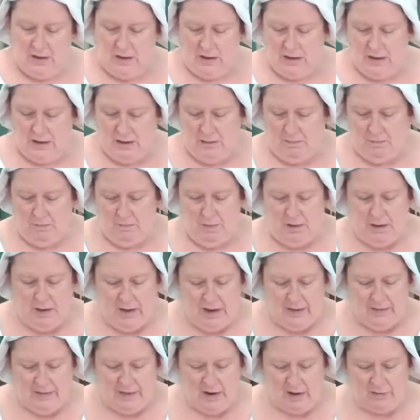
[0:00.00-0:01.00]
And
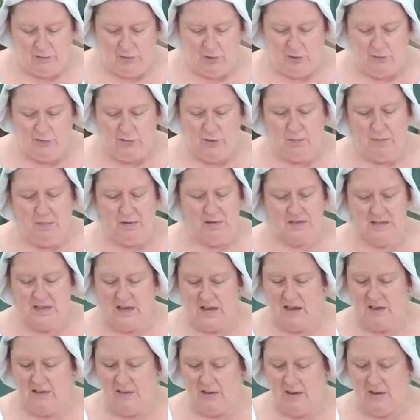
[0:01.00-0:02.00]
then I've got a few bits
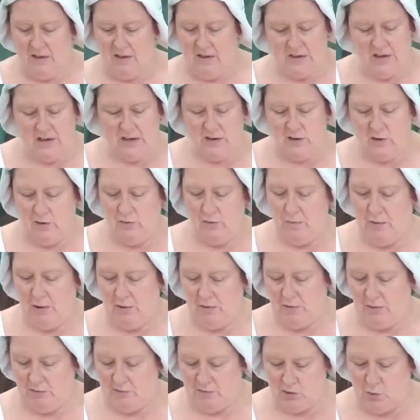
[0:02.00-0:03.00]
here that I've taken off
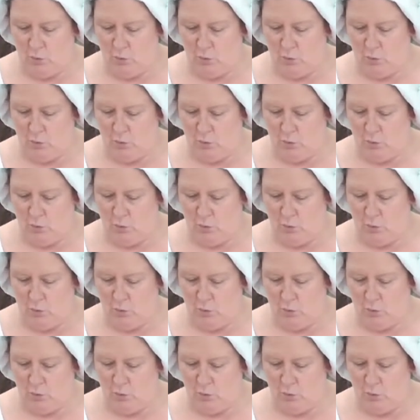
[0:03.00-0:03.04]
the bone.